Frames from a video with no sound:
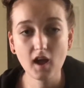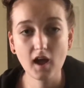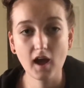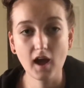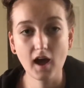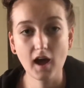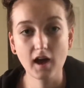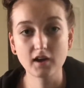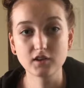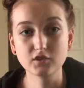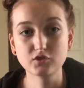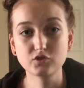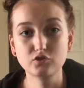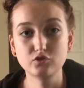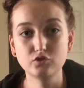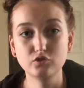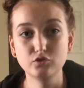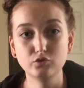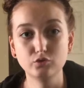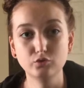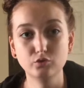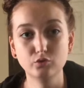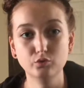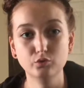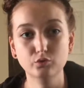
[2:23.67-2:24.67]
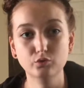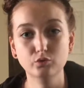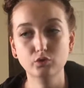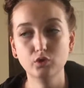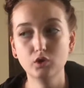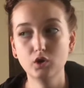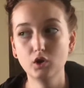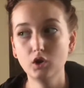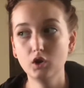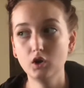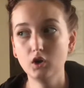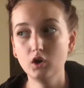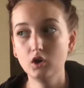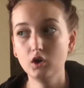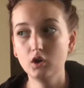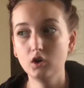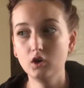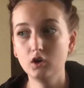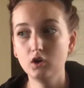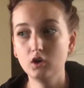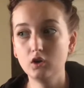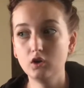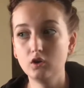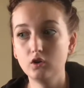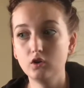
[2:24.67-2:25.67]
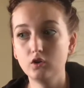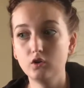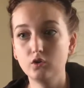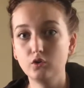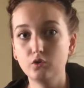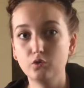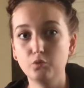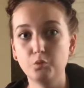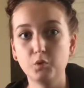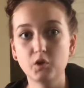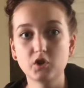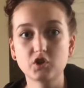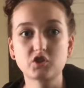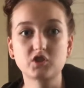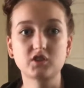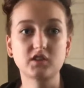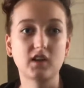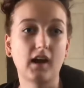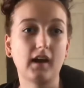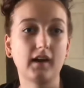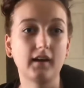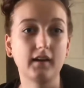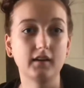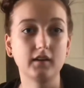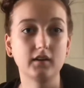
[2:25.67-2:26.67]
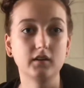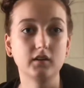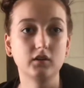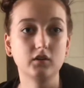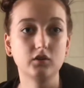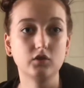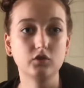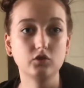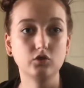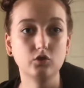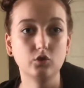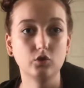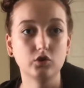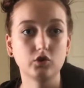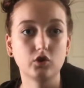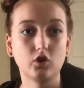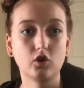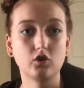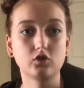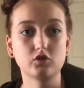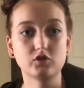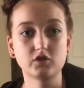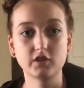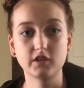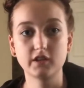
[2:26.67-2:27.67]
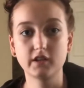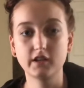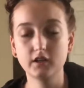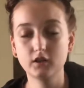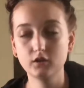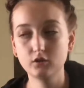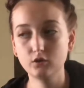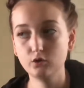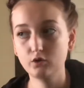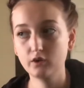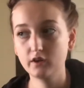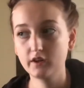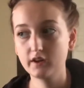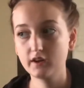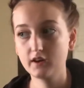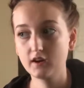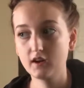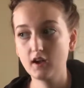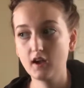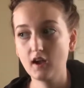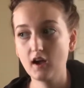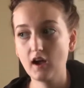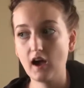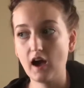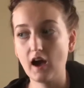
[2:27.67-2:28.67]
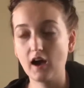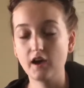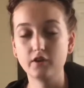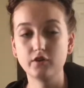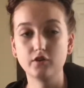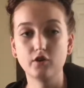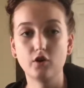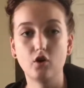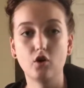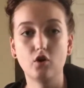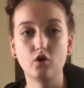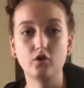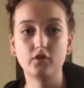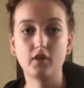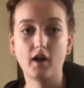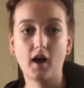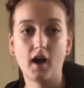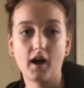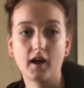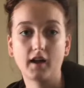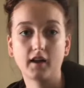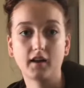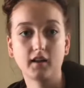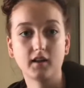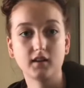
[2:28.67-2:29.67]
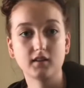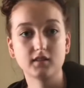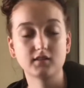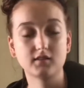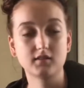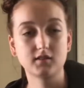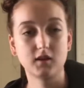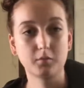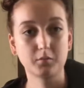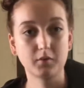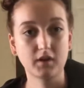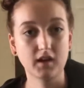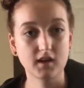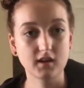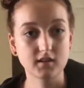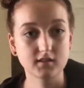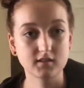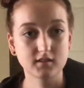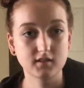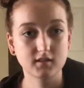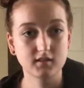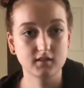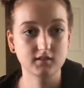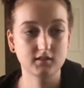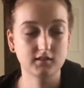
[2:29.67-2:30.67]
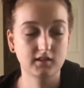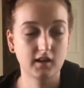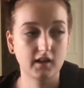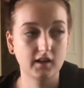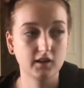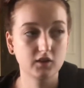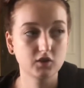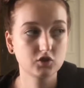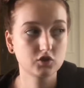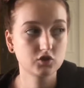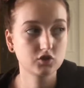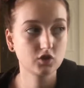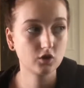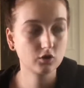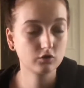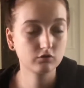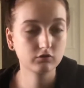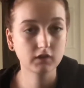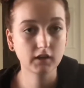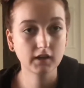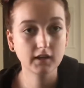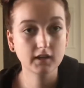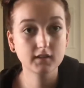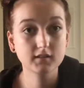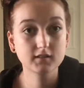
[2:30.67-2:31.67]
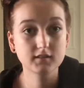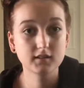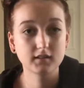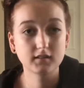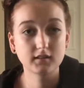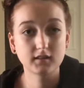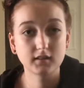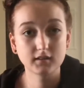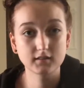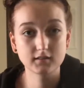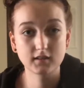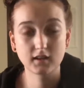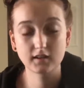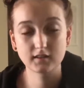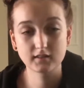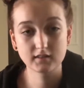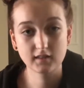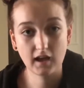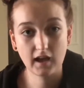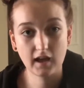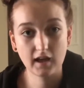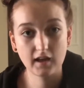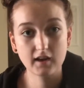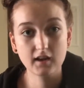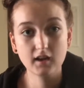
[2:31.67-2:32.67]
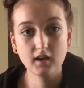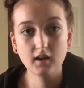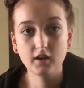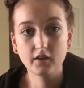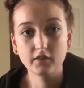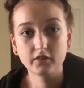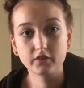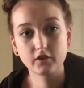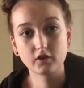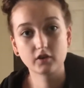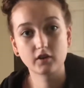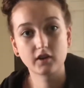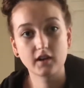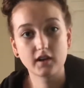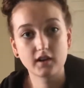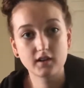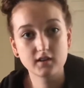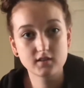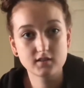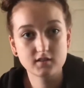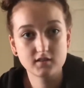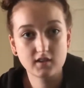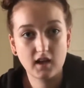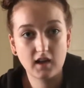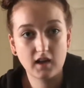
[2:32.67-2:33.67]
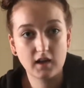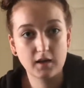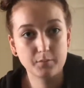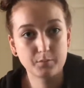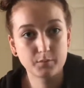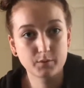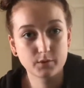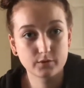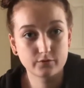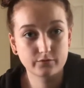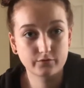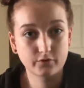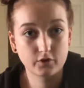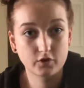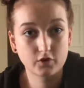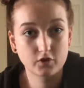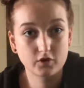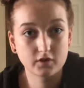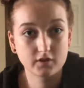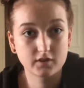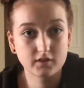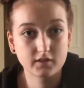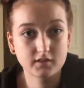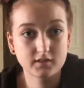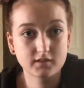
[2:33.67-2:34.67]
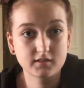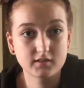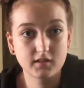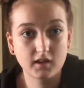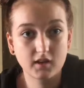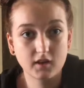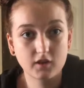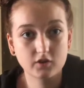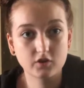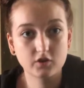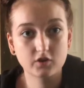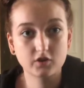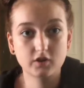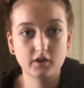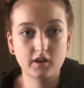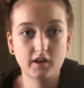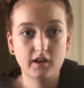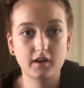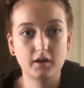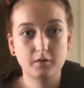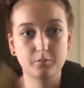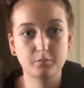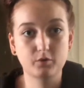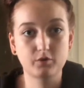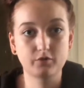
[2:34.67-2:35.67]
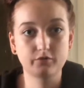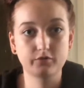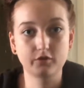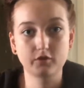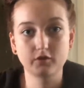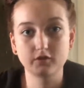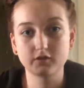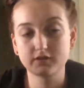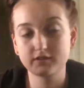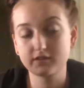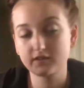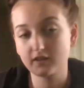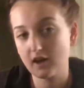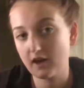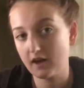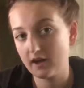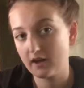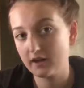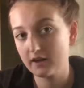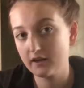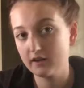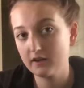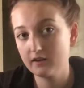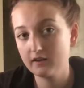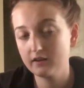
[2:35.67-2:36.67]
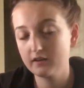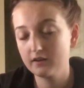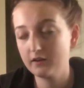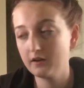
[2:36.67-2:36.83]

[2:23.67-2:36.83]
as to which side your dog should heel on. I know that in some cases, like show rings and things like that, there is a preferred standard and a preferred side.